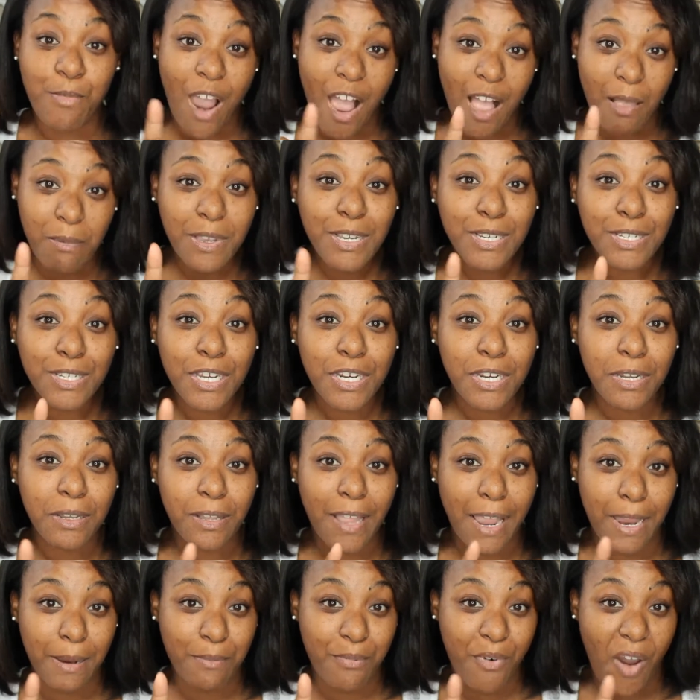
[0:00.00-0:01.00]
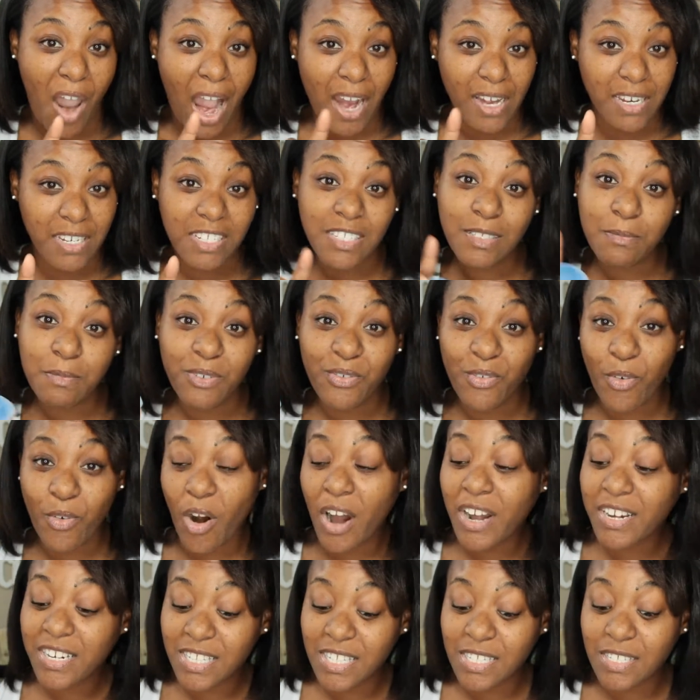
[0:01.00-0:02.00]
probably should have practiced
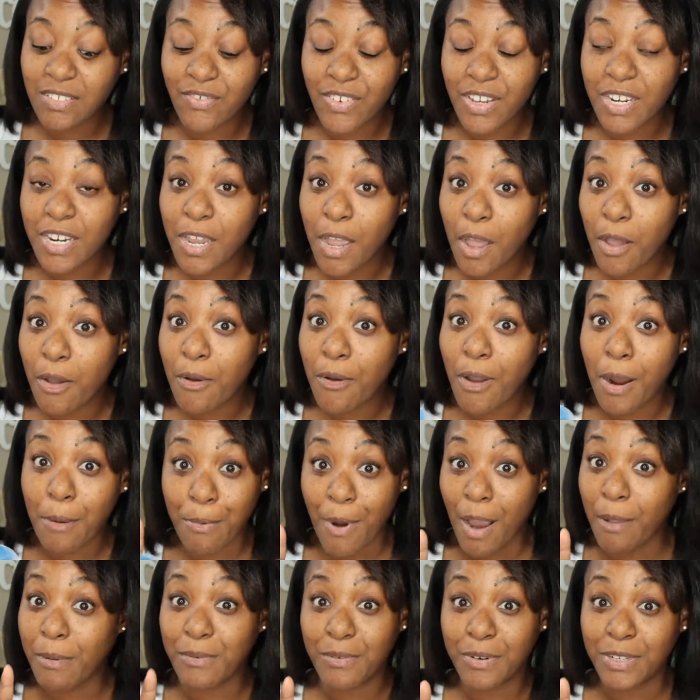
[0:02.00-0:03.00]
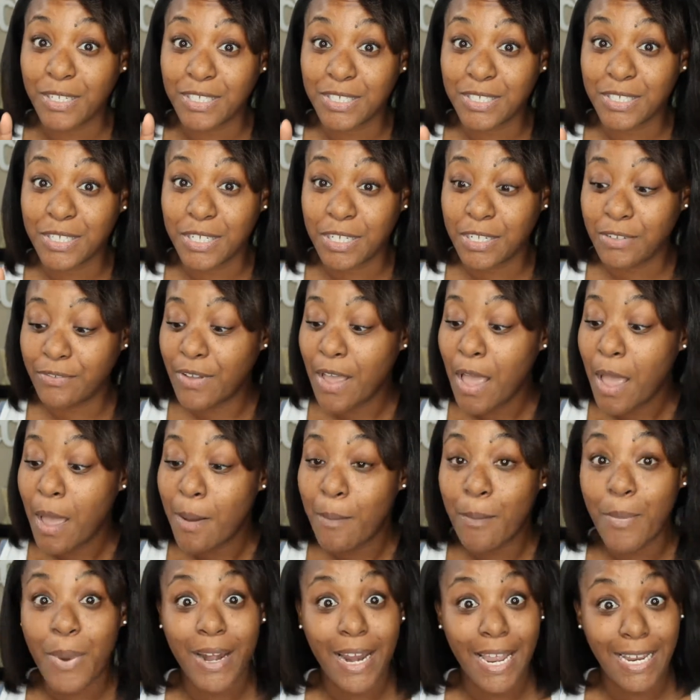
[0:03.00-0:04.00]
before I did this video. I probably really should have,
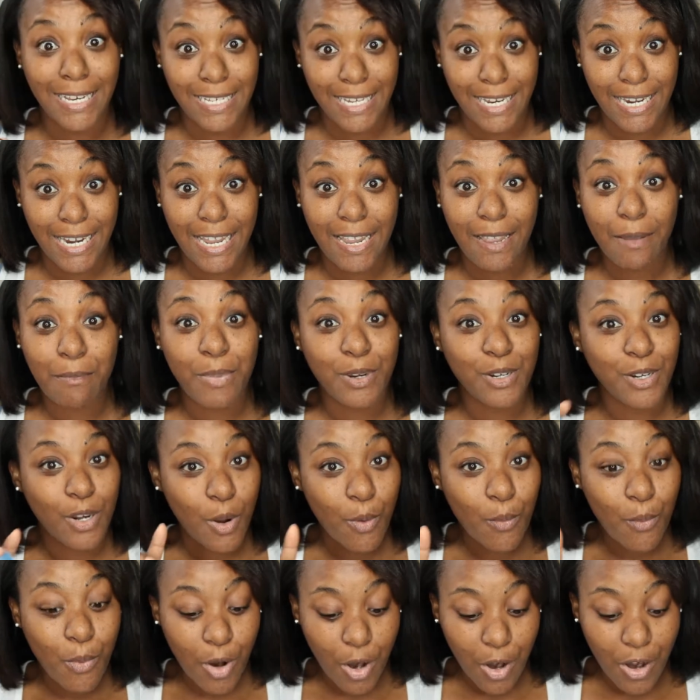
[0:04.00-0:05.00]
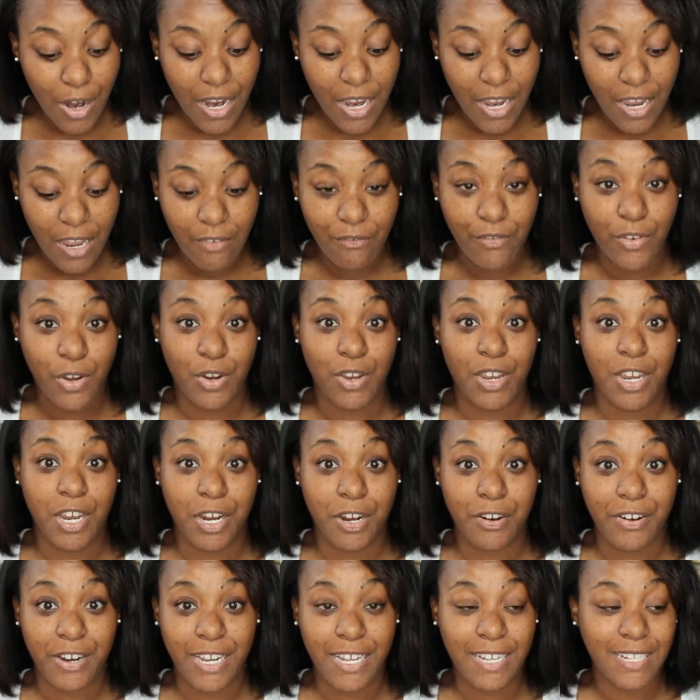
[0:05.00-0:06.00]
but I didn't. But don't worry, if you're
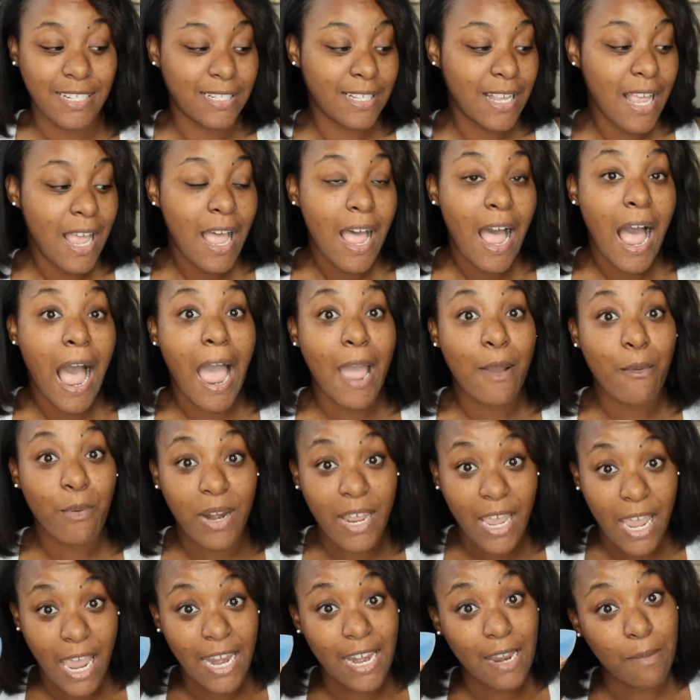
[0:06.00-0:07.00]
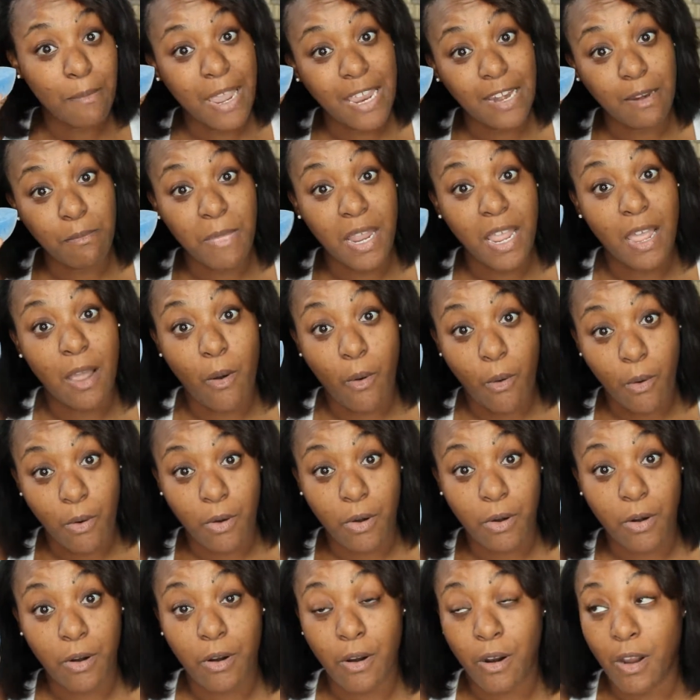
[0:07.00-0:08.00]
curious, I went ahead and made me an
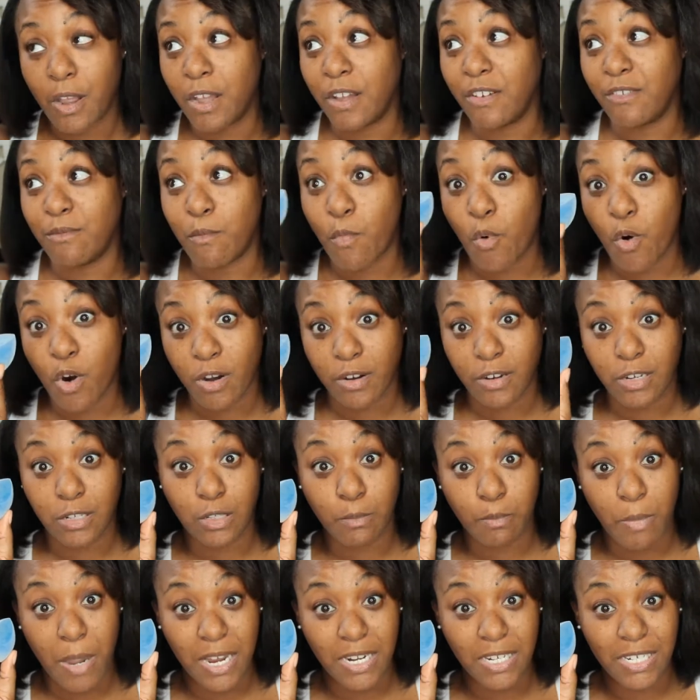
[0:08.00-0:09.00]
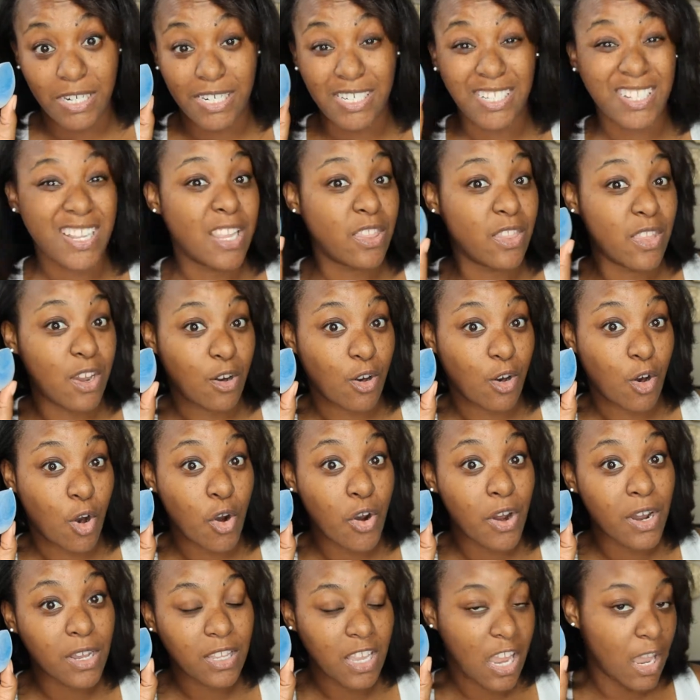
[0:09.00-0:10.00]
order of more sponges, and they're
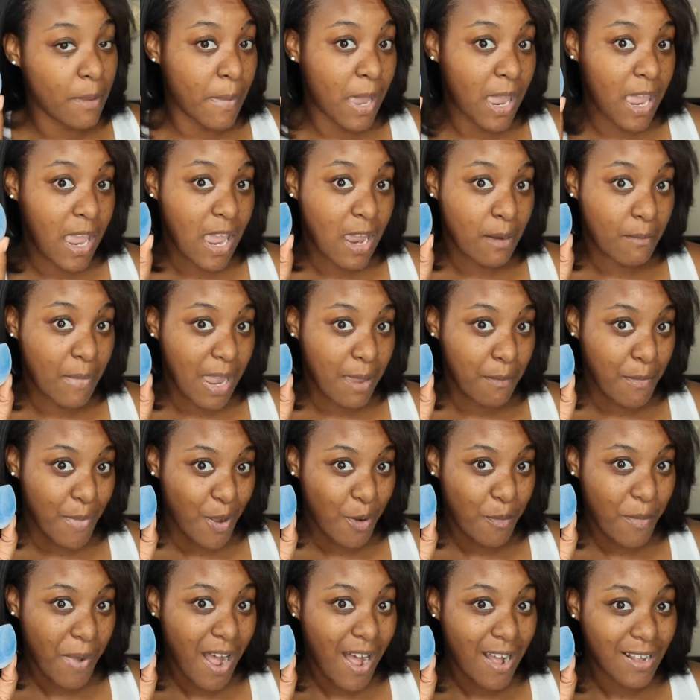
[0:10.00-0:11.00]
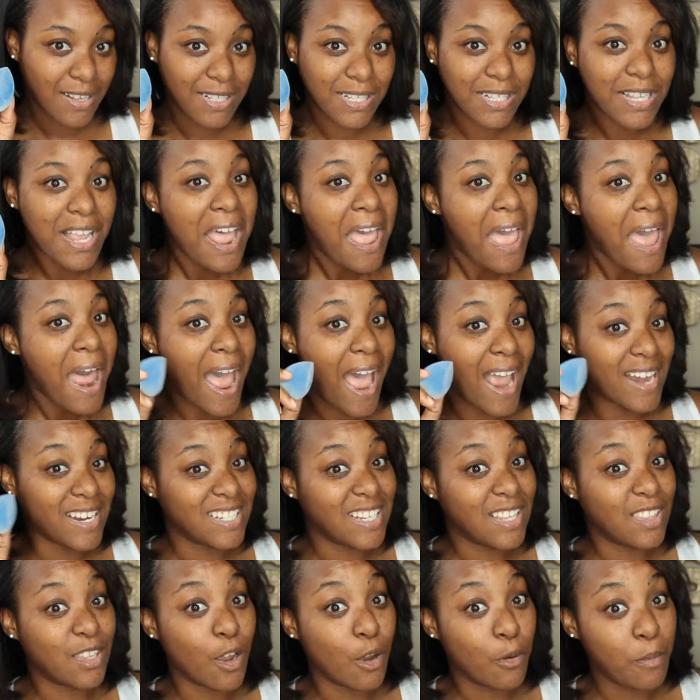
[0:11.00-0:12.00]
currently in my mailbox. I
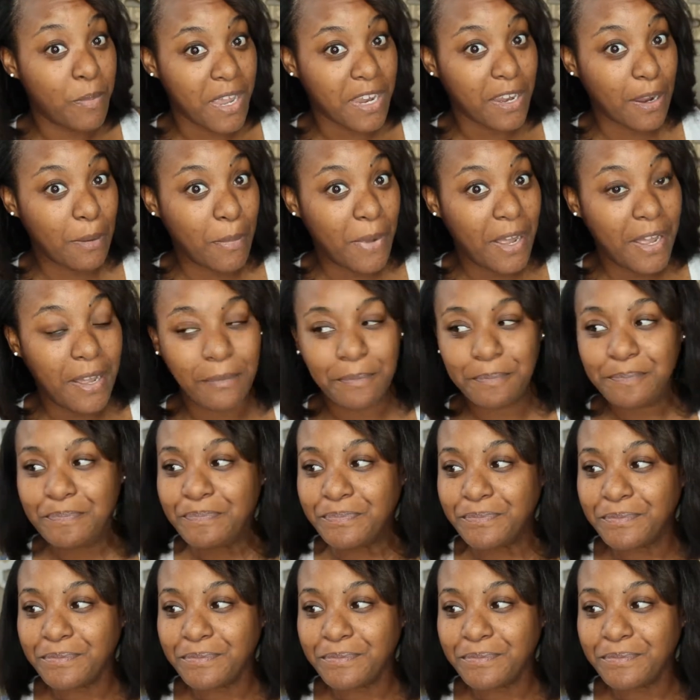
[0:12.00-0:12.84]
just have to go pick them up.